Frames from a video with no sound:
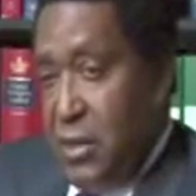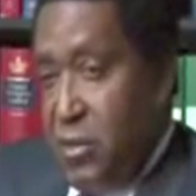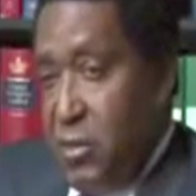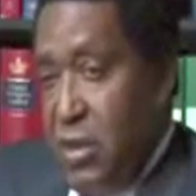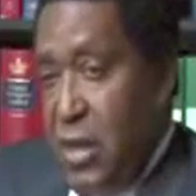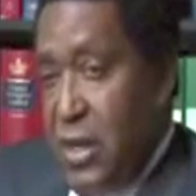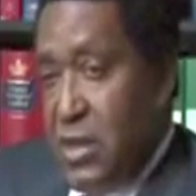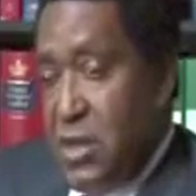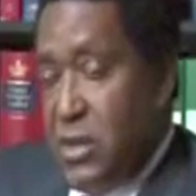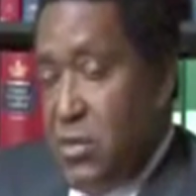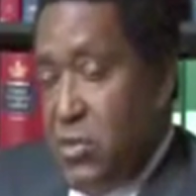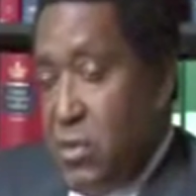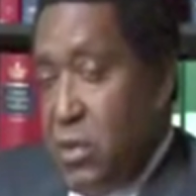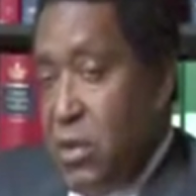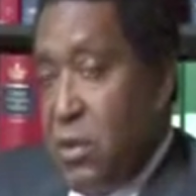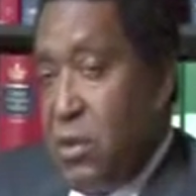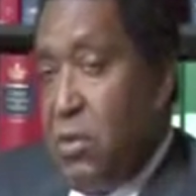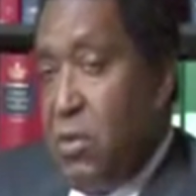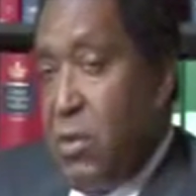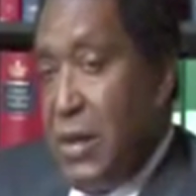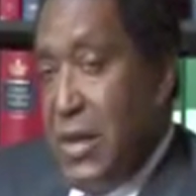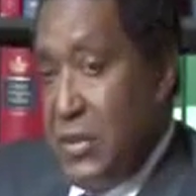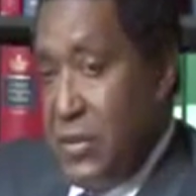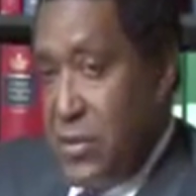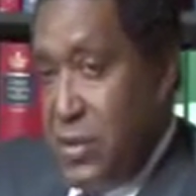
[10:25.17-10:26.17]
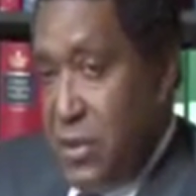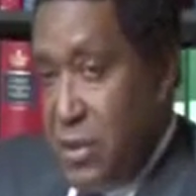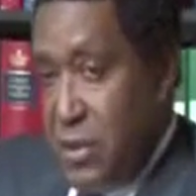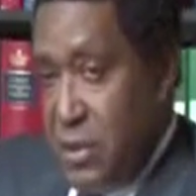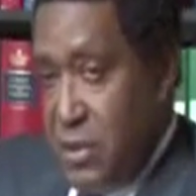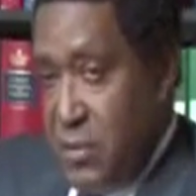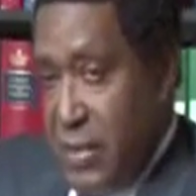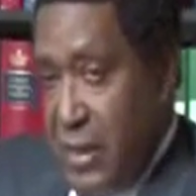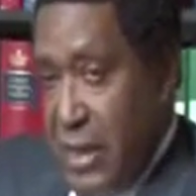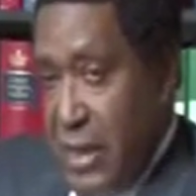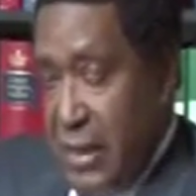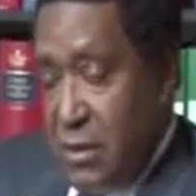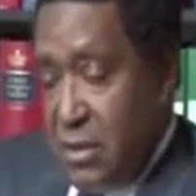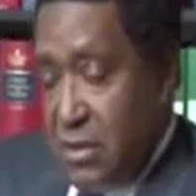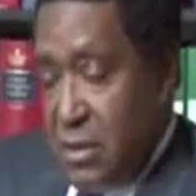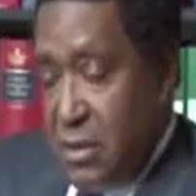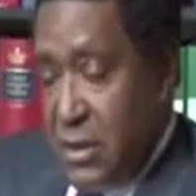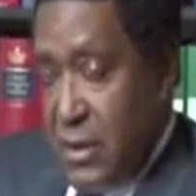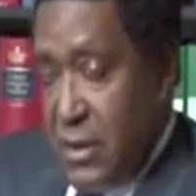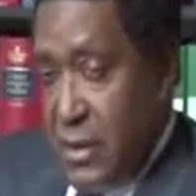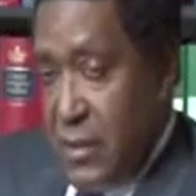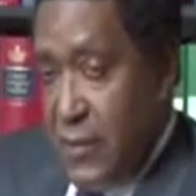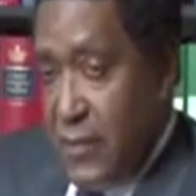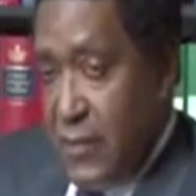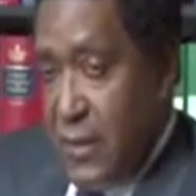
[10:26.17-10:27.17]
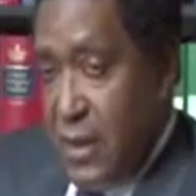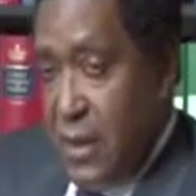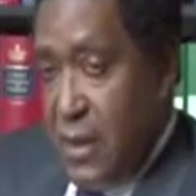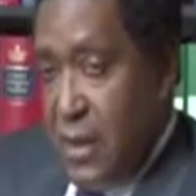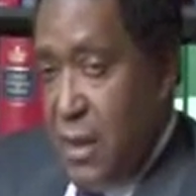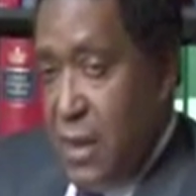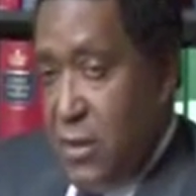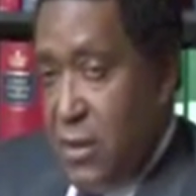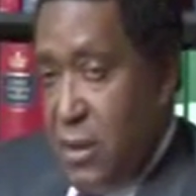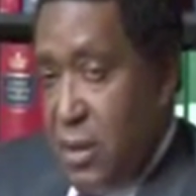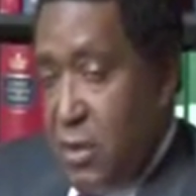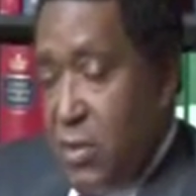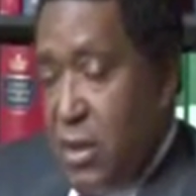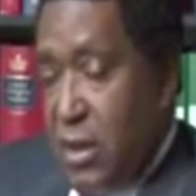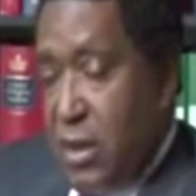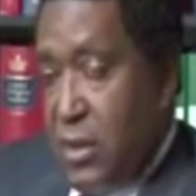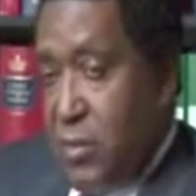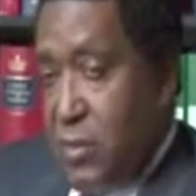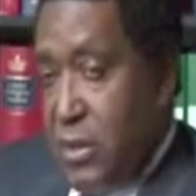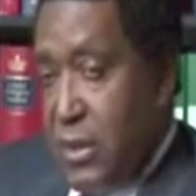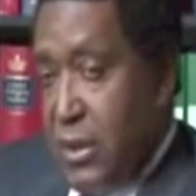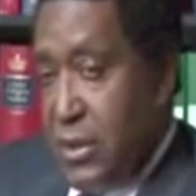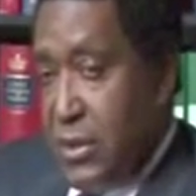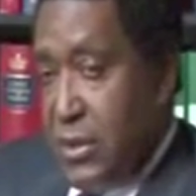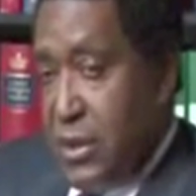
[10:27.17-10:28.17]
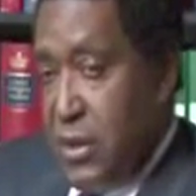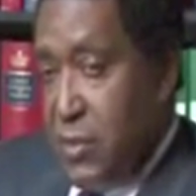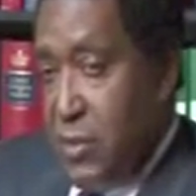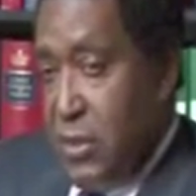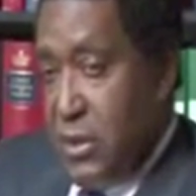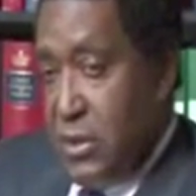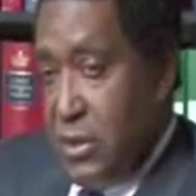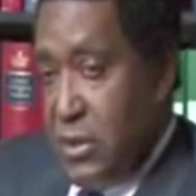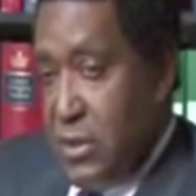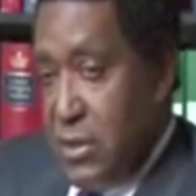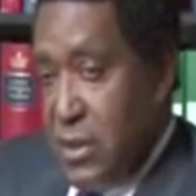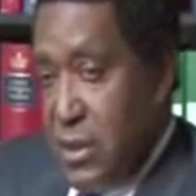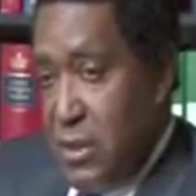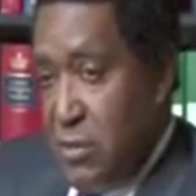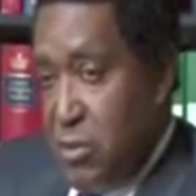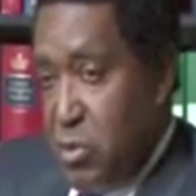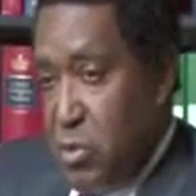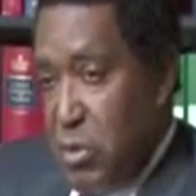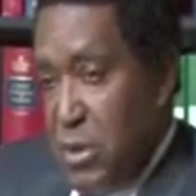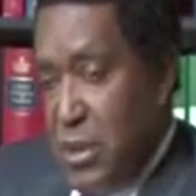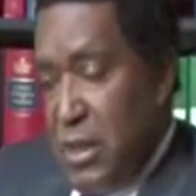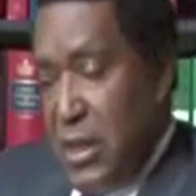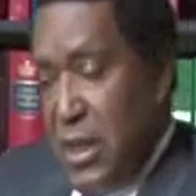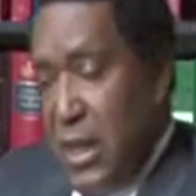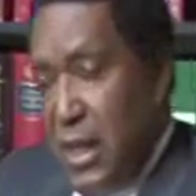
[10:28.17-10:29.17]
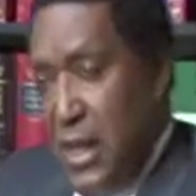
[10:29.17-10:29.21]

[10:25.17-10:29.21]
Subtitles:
raises real questions about the credibility of Mr. Zimmerman.